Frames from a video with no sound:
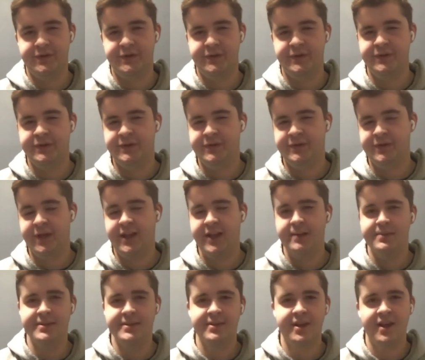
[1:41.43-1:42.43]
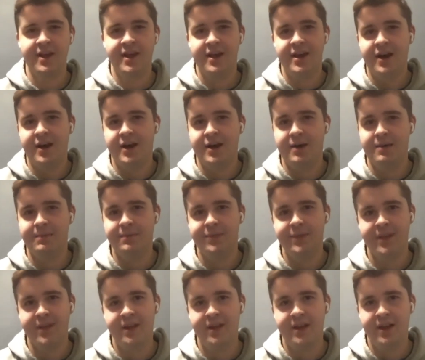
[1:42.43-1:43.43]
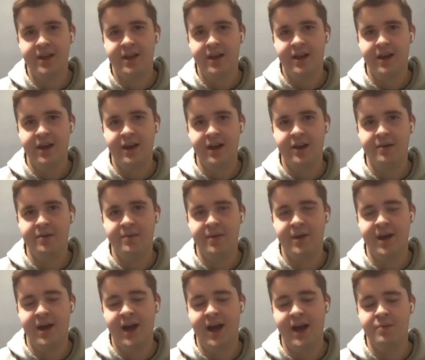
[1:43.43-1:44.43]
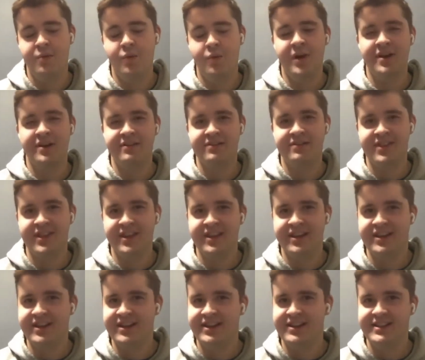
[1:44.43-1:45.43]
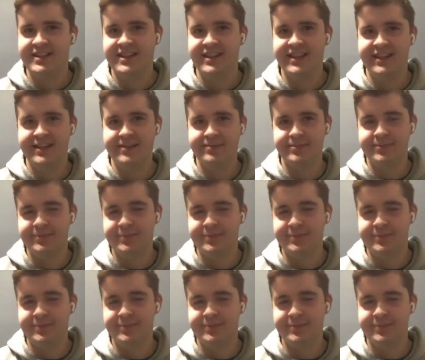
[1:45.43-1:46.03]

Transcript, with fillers: Phillips. Um, um, I'm one of the uh, teen